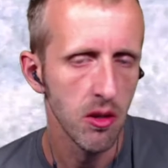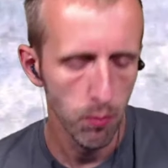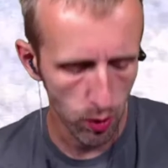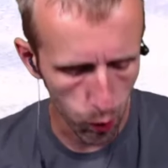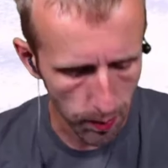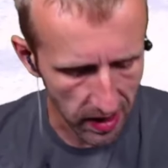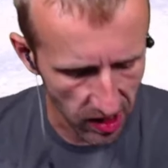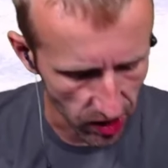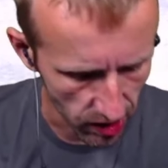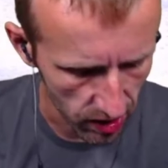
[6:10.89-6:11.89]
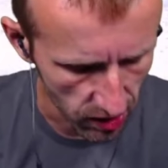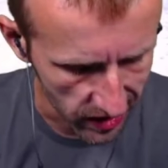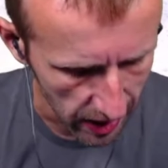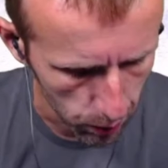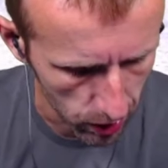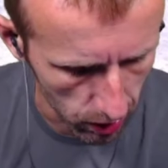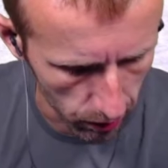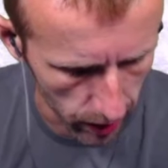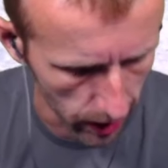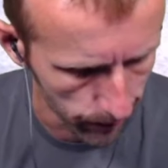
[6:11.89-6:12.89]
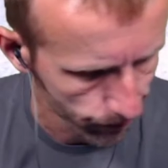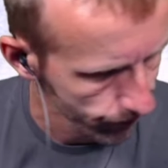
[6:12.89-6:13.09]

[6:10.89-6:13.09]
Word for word: But we managed to, to carry our, uh,